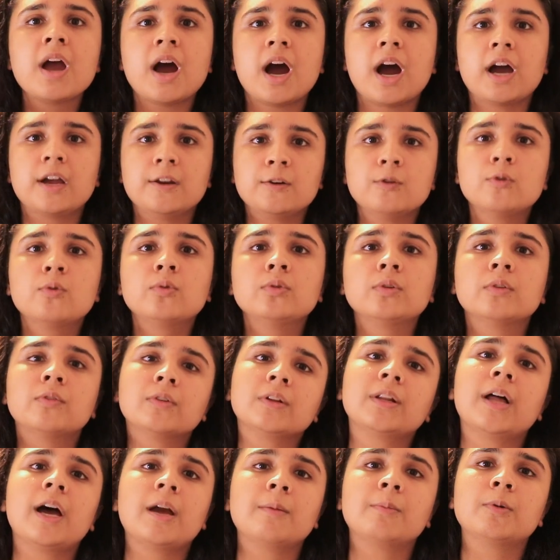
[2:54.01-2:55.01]
I know the
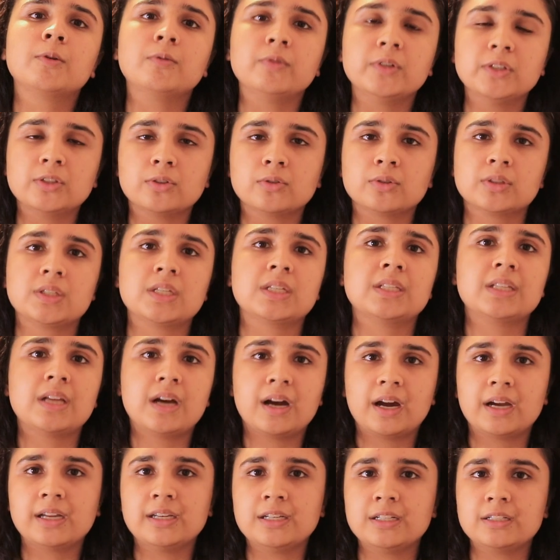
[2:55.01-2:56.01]
reliable resources
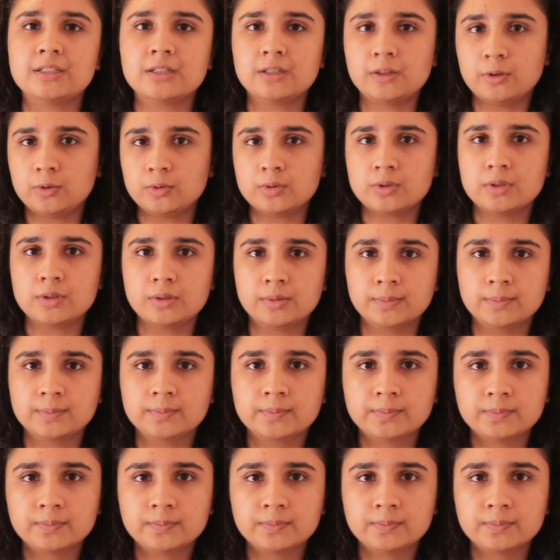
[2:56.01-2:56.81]
that I need to go to.